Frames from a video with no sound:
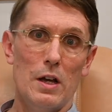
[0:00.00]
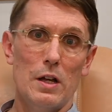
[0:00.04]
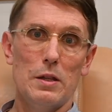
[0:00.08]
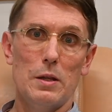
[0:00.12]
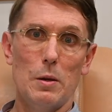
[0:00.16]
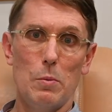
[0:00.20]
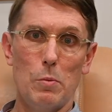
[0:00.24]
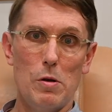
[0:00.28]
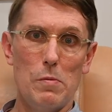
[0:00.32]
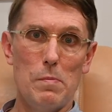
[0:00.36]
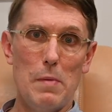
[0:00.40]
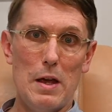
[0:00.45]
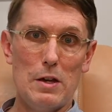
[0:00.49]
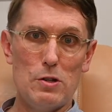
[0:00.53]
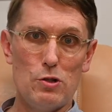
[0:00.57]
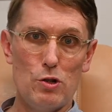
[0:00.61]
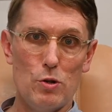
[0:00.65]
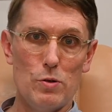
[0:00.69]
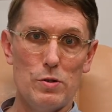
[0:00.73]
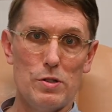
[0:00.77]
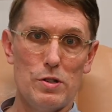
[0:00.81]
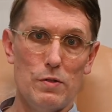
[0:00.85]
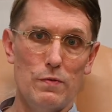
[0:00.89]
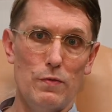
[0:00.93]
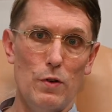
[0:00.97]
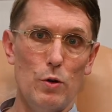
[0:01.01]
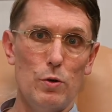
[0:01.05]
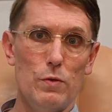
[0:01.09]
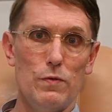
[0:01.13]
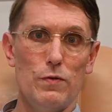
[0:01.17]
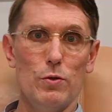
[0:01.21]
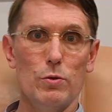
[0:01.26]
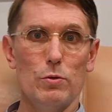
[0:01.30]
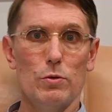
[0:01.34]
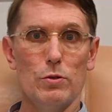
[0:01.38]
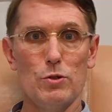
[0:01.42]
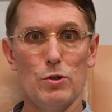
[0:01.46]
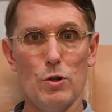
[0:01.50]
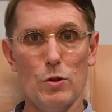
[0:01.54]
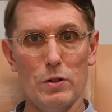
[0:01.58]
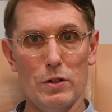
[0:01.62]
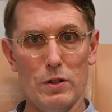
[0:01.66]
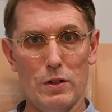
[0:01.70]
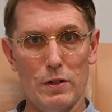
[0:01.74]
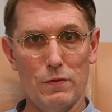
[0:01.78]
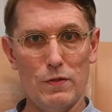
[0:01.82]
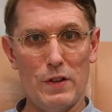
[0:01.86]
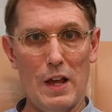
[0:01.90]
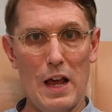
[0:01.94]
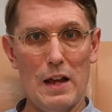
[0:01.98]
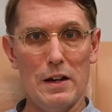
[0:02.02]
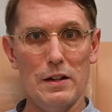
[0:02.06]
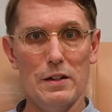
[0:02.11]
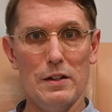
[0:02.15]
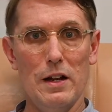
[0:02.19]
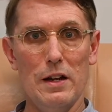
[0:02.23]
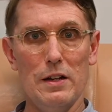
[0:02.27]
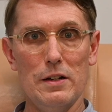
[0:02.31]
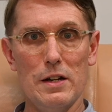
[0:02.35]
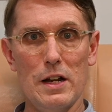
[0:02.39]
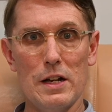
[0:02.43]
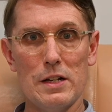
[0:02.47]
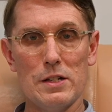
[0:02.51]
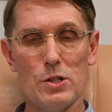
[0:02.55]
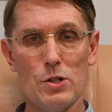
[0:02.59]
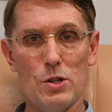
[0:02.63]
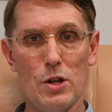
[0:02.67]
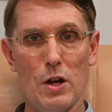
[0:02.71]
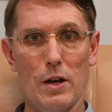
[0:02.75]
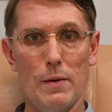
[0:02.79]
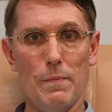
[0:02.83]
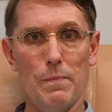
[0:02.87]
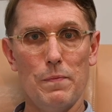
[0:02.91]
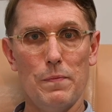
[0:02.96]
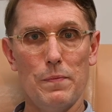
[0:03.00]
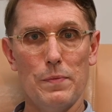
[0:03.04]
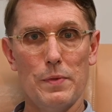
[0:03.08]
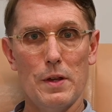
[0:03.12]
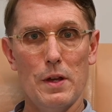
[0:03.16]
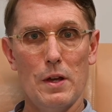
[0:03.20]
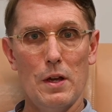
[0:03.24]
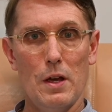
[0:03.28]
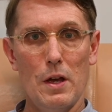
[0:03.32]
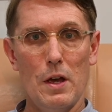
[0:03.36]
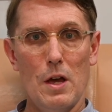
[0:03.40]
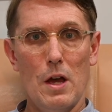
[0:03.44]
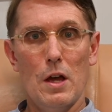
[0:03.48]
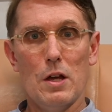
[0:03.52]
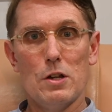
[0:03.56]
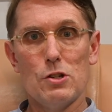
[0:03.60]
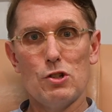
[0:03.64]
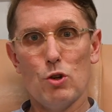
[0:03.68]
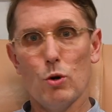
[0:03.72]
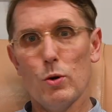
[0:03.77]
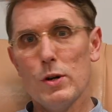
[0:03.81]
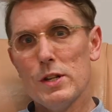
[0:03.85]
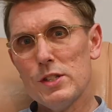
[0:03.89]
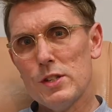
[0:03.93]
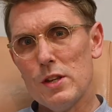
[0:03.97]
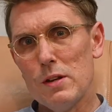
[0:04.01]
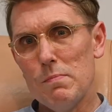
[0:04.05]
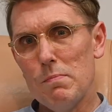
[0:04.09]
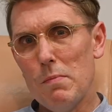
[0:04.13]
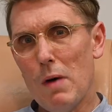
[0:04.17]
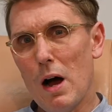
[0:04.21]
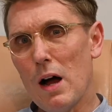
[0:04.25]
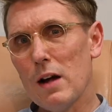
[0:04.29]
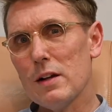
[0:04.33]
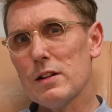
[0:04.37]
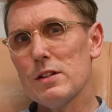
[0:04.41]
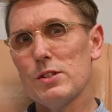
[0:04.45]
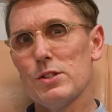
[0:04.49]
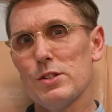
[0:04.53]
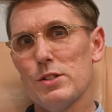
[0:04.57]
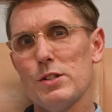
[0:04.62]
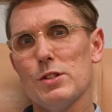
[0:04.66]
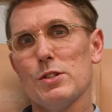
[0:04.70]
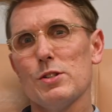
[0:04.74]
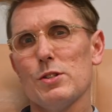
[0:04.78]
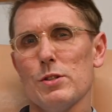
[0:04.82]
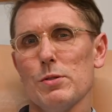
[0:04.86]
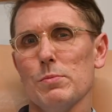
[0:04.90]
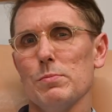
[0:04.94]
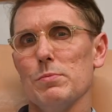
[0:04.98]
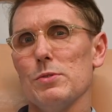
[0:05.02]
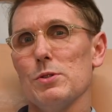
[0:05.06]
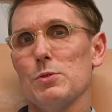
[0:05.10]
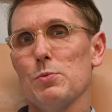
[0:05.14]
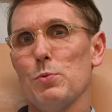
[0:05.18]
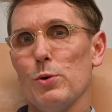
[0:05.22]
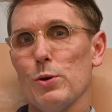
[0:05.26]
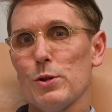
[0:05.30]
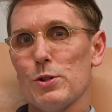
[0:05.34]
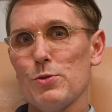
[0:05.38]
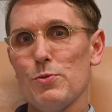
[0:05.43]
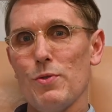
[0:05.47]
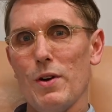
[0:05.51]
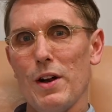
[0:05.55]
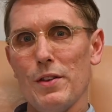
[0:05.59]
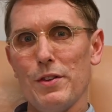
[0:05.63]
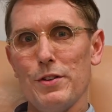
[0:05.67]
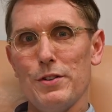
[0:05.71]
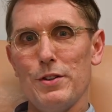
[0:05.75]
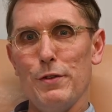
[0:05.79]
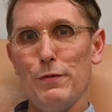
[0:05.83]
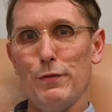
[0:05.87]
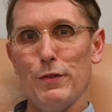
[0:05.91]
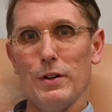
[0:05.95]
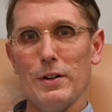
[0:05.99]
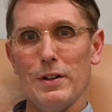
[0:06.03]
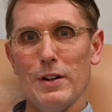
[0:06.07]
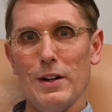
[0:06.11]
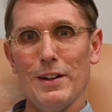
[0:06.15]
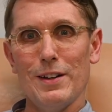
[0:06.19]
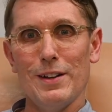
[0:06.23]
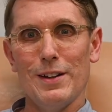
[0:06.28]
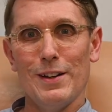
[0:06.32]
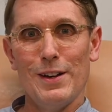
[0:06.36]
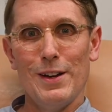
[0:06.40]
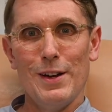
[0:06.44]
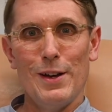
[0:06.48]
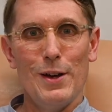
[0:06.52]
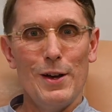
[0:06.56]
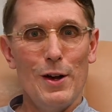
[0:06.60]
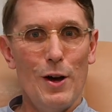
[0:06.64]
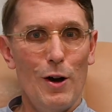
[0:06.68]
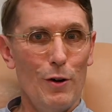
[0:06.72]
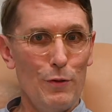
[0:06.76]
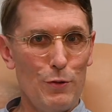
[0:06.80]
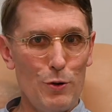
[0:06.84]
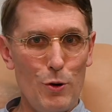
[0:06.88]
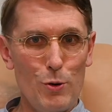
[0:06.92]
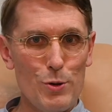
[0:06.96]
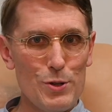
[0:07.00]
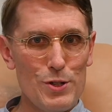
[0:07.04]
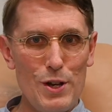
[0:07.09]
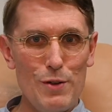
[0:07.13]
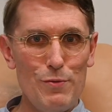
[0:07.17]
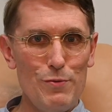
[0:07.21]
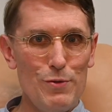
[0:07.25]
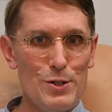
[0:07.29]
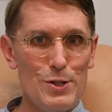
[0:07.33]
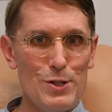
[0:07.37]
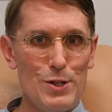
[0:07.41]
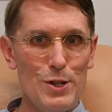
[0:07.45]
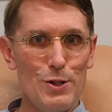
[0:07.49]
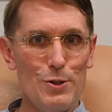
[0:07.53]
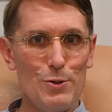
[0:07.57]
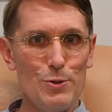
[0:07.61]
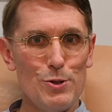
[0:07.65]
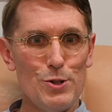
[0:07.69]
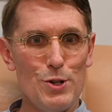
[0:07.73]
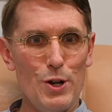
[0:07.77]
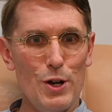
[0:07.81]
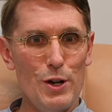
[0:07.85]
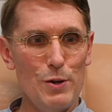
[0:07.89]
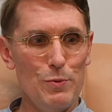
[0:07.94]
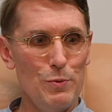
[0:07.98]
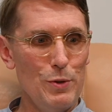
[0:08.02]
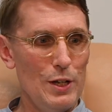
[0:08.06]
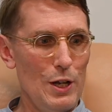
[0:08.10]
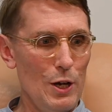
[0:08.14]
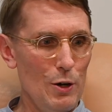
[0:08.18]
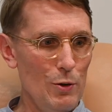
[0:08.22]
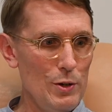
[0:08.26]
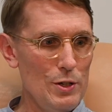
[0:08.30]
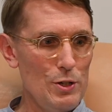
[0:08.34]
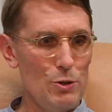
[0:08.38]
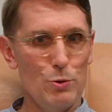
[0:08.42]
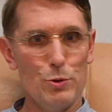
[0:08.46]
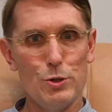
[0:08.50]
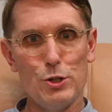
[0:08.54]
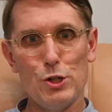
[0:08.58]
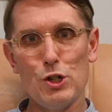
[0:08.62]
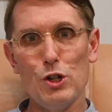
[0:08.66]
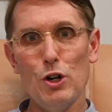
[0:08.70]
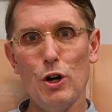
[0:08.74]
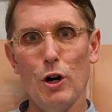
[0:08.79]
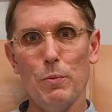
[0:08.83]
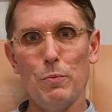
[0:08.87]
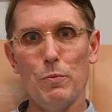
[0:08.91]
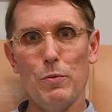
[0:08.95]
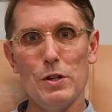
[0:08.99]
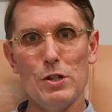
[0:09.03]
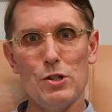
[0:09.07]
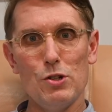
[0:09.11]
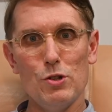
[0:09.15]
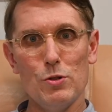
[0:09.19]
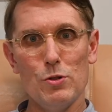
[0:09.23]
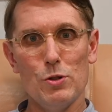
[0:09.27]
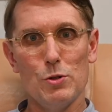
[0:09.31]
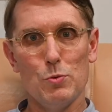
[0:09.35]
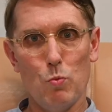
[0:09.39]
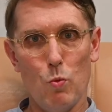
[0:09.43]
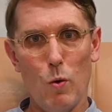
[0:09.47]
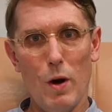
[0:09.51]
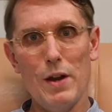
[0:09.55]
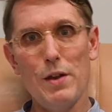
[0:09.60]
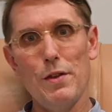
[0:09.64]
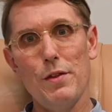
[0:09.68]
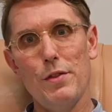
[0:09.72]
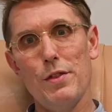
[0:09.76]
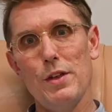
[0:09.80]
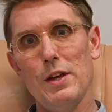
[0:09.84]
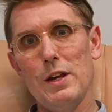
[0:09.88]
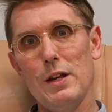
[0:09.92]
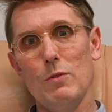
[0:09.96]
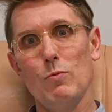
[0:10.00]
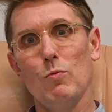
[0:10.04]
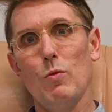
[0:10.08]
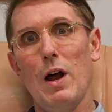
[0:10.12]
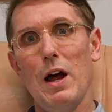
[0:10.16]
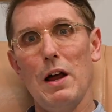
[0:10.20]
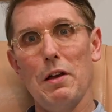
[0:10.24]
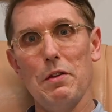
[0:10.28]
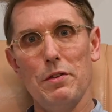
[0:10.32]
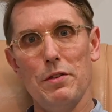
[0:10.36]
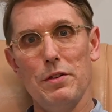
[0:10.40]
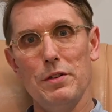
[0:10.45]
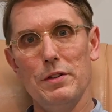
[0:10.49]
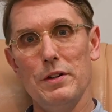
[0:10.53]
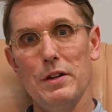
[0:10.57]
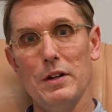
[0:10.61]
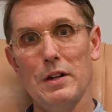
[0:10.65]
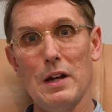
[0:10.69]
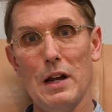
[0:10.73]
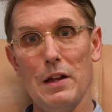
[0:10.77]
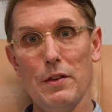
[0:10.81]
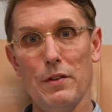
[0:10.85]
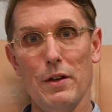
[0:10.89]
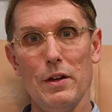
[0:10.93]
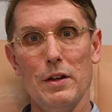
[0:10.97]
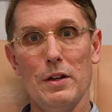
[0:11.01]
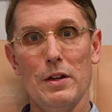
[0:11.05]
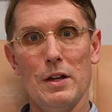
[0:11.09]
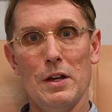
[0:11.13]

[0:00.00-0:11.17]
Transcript: then we may choose to vote for an alternative candidate next time. Choice in market systems works rather differently. Of course, every single time we go into a shop, we choose one thing rather than another.